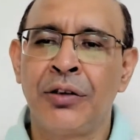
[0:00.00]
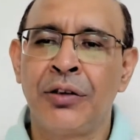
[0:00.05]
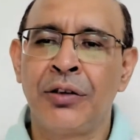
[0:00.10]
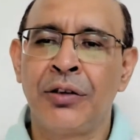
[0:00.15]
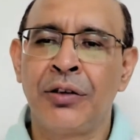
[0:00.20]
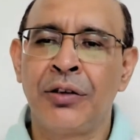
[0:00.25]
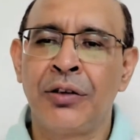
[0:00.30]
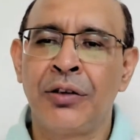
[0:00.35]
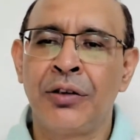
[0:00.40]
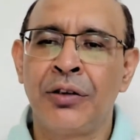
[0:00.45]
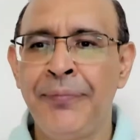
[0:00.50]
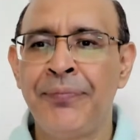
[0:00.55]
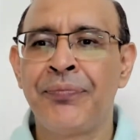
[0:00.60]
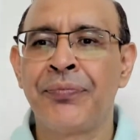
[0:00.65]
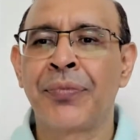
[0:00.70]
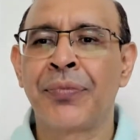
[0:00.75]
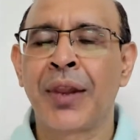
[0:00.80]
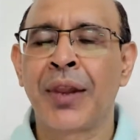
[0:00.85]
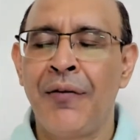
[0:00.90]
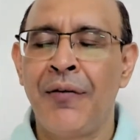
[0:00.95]
at play,
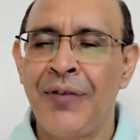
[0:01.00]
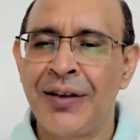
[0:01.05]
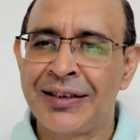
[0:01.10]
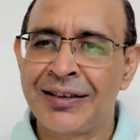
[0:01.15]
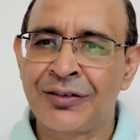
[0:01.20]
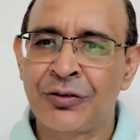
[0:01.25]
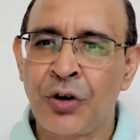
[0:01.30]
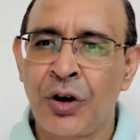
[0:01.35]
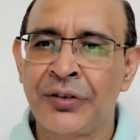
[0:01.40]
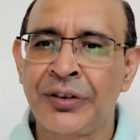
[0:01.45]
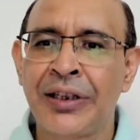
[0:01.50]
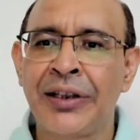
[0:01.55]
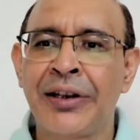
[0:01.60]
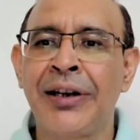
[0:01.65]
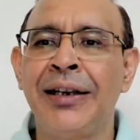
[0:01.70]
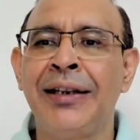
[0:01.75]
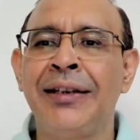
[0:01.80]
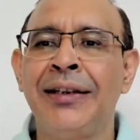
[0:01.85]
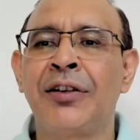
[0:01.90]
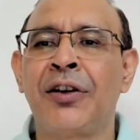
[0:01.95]
which is causing
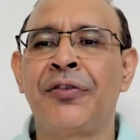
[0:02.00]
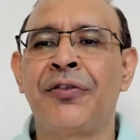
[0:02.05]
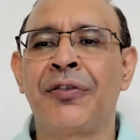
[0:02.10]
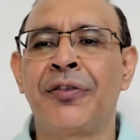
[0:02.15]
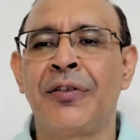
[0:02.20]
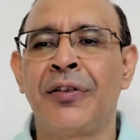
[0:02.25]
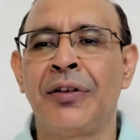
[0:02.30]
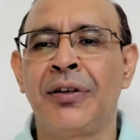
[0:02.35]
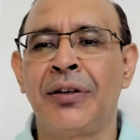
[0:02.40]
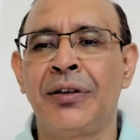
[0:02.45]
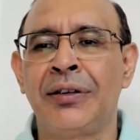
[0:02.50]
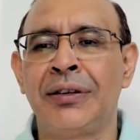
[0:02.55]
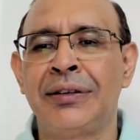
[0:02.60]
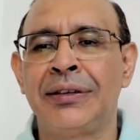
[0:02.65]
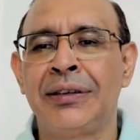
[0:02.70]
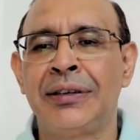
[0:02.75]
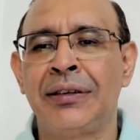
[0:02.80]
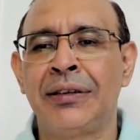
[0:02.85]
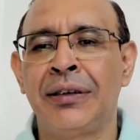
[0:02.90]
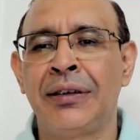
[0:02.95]
release of
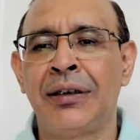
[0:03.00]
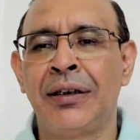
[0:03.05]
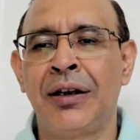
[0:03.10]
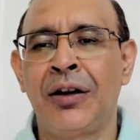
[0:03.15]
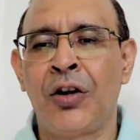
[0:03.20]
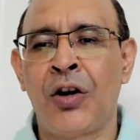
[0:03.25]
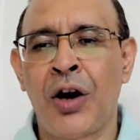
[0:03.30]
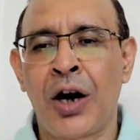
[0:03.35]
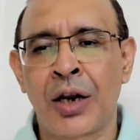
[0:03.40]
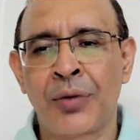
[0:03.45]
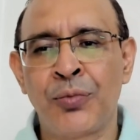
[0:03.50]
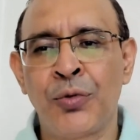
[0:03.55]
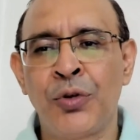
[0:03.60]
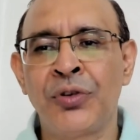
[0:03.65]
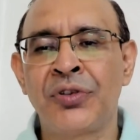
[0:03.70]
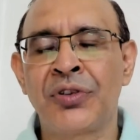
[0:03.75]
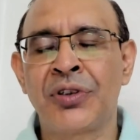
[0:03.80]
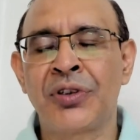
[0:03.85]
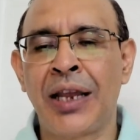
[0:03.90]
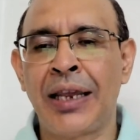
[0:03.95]

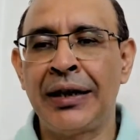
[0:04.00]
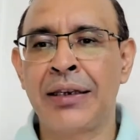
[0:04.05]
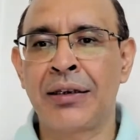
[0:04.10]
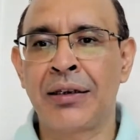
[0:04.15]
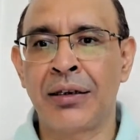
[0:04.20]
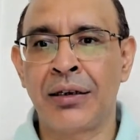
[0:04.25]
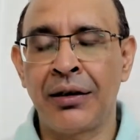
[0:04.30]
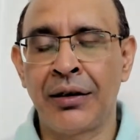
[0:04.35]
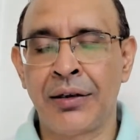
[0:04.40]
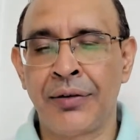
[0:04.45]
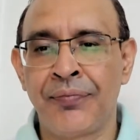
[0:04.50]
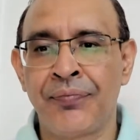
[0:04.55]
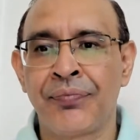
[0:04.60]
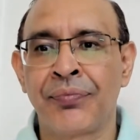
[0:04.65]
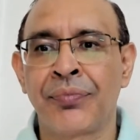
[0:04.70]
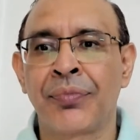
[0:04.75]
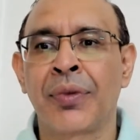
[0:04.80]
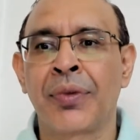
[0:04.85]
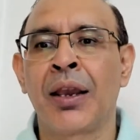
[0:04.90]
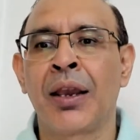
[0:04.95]
hormones like
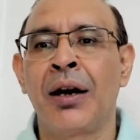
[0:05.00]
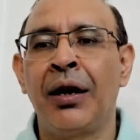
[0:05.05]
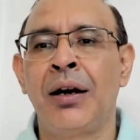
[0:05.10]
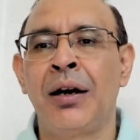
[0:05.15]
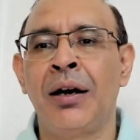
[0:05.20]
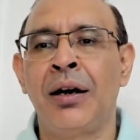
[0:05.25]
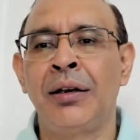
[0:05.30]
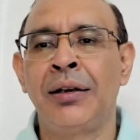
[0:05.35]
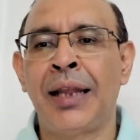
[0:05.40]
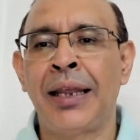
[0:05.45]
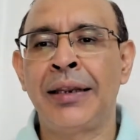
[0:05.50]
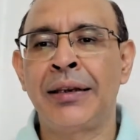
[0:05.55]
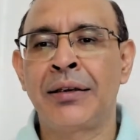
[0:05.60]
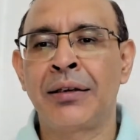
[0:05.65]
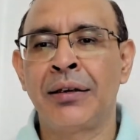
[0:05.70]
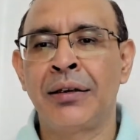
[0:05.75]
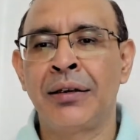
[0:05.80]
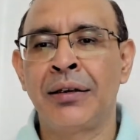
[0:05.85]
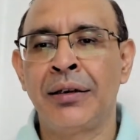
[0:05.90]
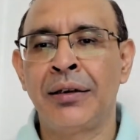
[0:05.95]
the
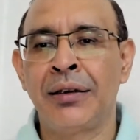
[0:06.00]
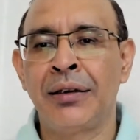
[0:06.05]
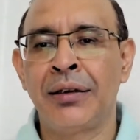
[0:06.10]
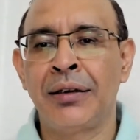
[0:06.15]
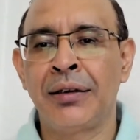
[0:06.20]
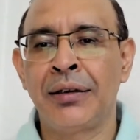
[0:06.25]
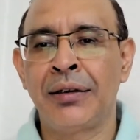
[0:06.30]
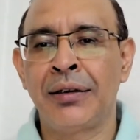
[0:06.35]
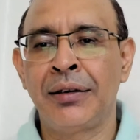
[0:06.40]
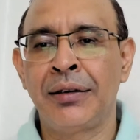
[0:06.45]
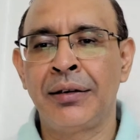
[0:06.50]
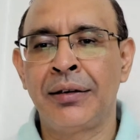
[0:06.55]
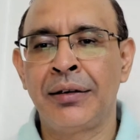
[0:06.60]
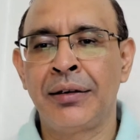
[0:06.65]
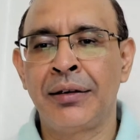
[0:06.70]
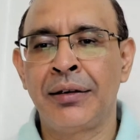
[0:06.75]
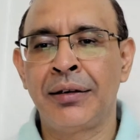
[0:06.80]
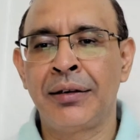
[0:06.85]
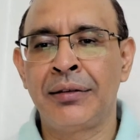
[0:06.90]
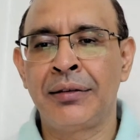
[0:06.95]

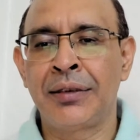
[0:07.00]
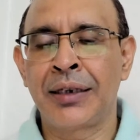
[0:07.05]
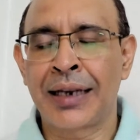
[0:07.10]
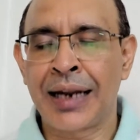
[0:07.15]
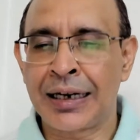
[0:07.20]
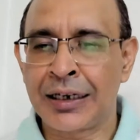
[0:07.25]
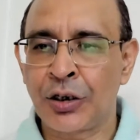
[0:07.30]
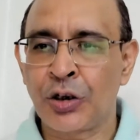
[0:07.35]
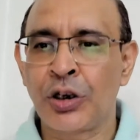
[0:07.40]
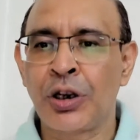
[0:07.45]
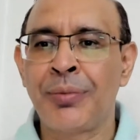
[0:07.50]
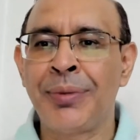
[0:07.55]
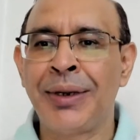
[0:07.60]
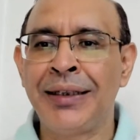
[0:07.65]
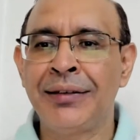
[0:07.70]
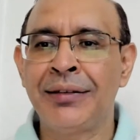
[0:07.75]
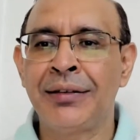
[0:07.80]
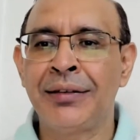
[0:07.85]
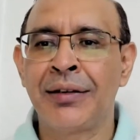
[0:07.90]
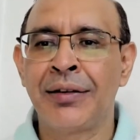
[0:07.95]

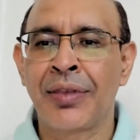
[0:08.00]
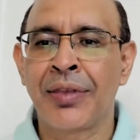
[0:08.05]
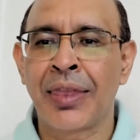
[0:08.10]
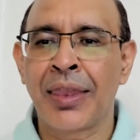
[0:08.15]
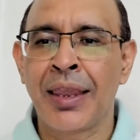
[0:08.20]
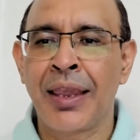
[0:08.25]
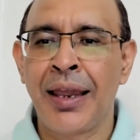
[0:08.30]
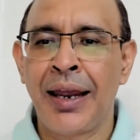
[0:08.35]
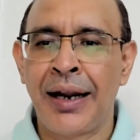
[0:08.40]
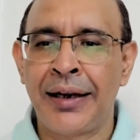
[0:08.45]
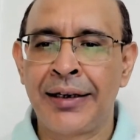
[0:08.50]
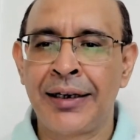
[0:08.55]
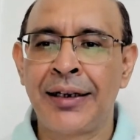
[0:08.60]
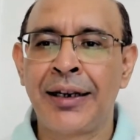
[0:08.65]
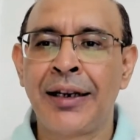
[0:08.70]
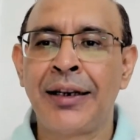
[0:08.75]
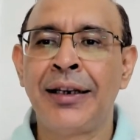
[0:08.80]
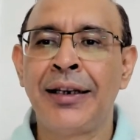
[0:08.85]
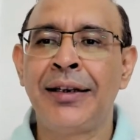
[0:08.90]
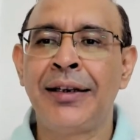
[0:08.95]
catecholamines,
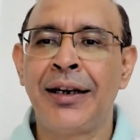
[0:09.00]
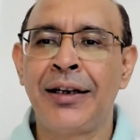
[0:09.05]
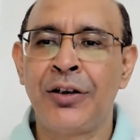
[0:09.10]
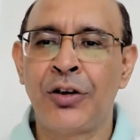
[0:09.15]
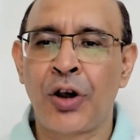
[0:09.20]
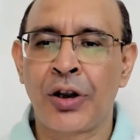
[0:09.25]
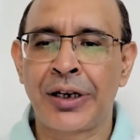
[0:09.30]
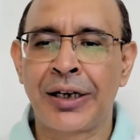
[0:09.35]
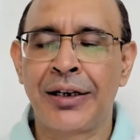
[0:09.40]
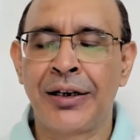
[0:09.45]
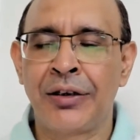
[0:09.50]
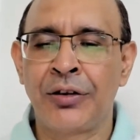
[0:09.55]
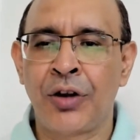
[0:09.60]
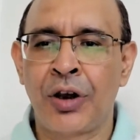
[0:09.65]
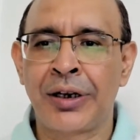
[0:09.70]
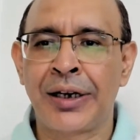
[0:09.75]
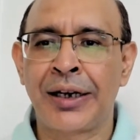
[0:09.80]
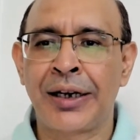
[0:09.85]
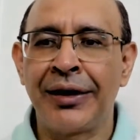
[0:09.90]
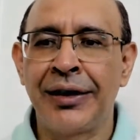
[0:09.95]
adrenaline and
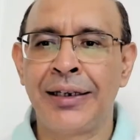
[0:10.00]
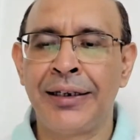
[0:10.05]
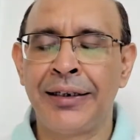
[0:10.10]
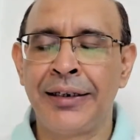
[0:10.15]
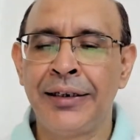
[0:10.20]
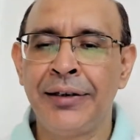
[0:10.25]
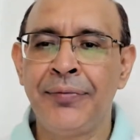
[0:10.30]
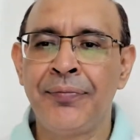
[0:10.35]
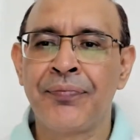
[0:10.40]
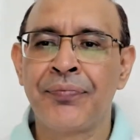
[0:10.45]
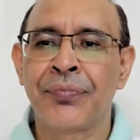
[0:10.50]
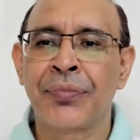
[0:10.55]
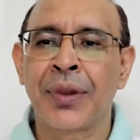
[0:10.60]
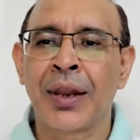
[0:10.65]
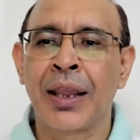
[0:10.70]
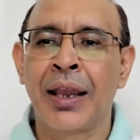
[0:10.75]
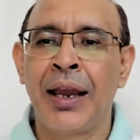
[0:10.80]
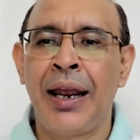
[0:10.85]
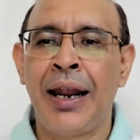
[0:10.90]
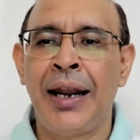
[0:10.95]
noradrenaline,
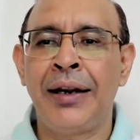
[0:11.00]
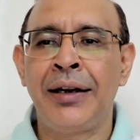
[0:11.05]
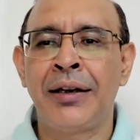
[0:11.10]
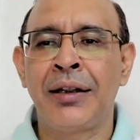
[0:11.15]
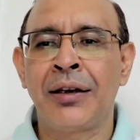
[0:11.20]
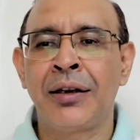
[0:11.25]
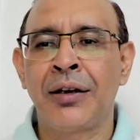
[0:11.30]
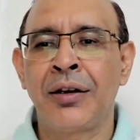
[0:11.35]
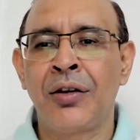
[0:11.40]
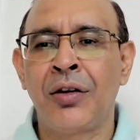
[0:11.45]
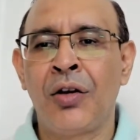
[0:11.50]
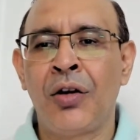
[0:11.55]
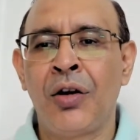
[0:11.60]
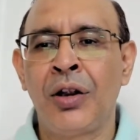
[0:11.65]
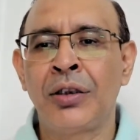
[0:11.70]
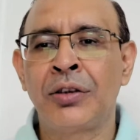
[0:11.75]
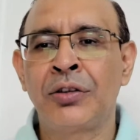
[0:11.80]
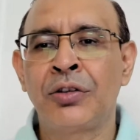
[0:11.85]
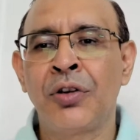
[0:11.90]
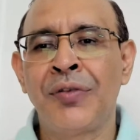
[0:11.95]
and
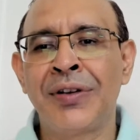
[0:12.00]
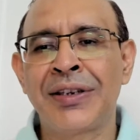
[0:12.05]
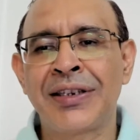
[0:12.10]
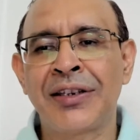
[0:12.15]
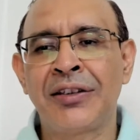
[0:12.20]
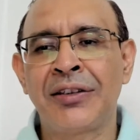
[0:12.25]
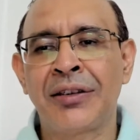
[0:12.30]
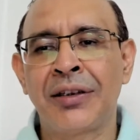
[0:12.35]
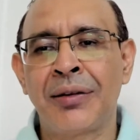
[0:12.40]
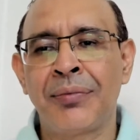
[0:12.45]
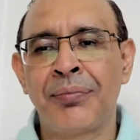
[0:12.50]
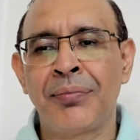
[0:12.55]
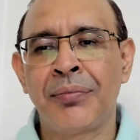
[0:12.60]
also which is